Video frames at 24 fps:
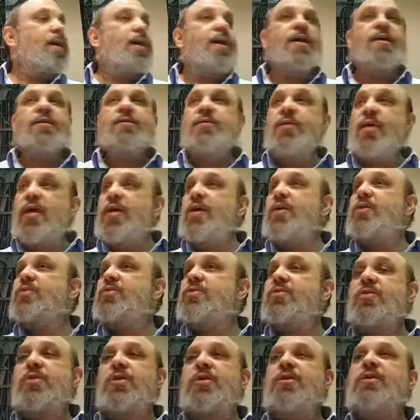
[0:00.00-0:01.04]
And they
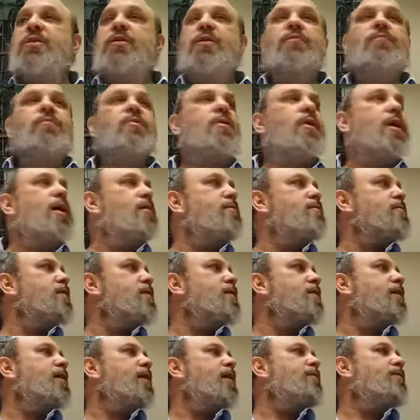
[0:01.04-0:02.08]
considered themselves
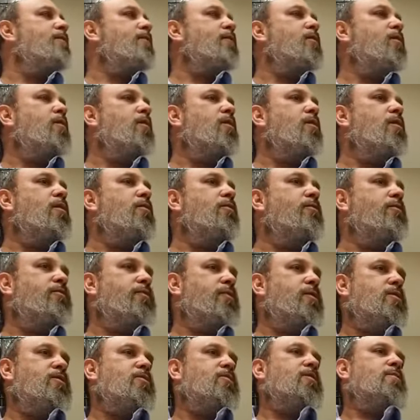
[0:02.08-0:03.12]
at the level
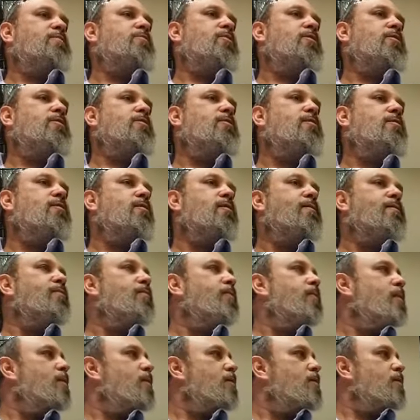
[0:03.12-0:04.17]
of the Egyptians.
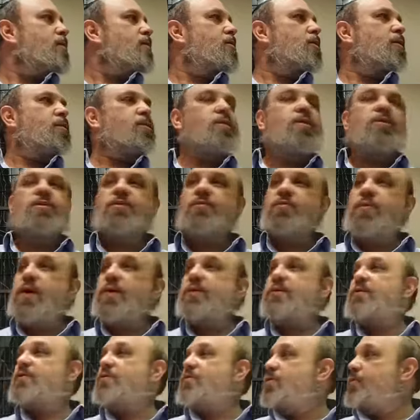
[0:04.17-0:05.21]
The Egyptians
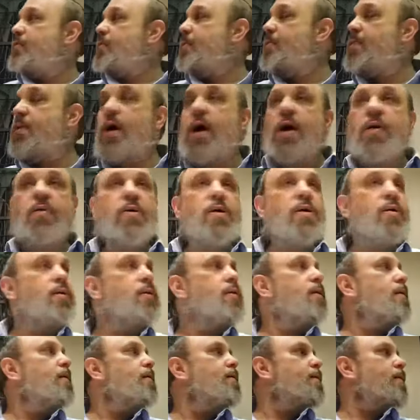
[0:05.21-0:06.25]
was the superpower,
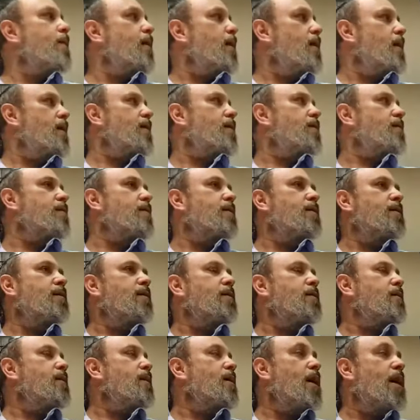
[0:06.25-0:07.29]
and
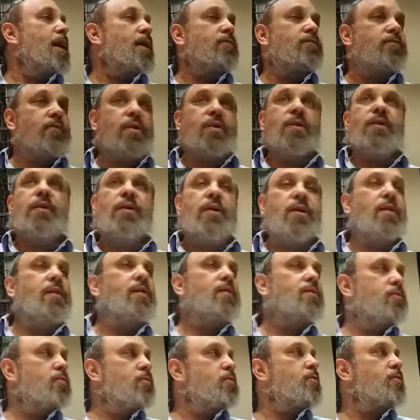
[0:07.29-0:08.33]
God really
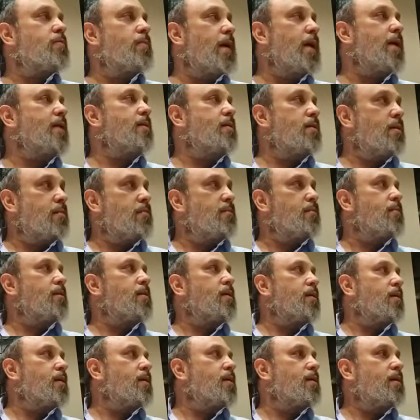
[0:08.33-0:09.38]
needed to smite them
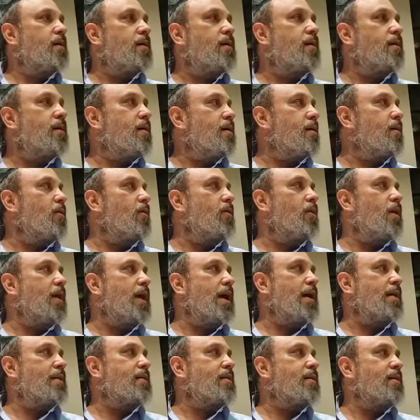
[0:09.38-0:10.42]
uh, a whole
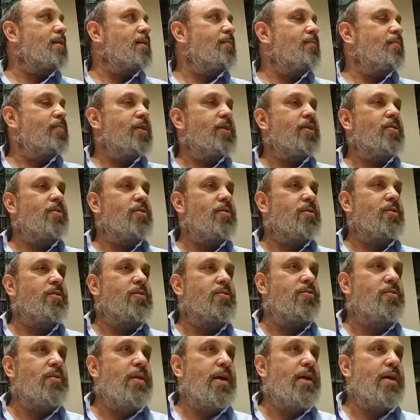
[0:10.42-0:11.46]
lot in order
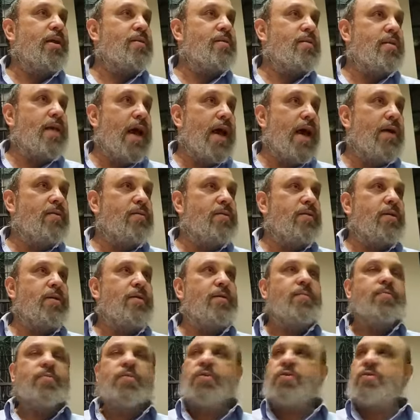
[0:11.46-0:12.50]
to let us out.
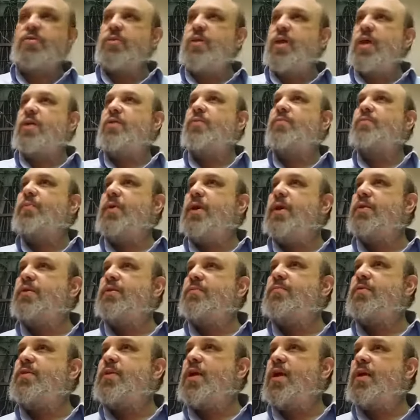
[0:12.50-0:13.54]
So they compare
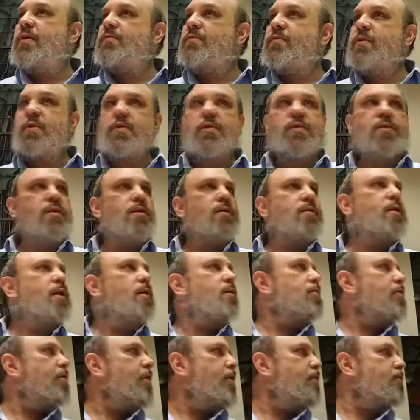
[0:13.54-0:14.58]
themselves as at
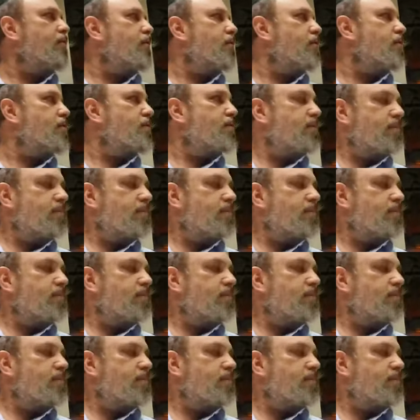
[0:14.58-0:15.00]
that level.